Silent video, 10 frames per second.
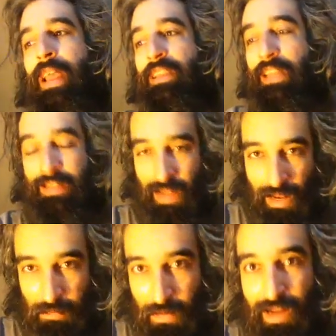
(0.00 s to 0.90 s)
as a
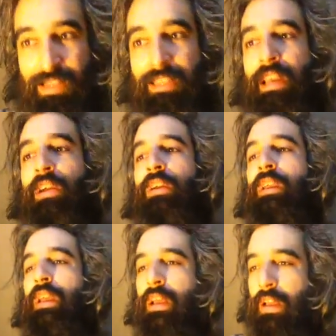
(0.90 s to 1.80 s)

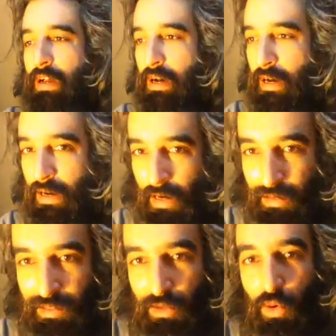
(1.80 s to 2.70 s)
non-monetary Uh,
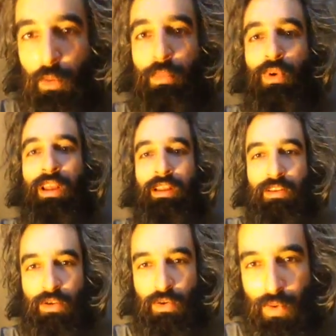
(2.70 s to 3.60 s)
unincorporated
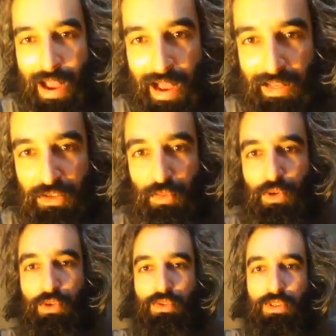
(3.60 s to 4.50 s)

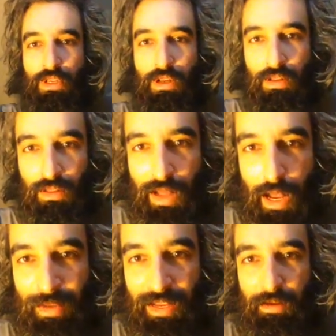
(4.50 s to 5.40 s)
grassroots
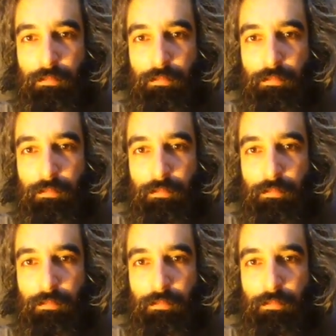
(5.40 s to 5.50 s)
lobby.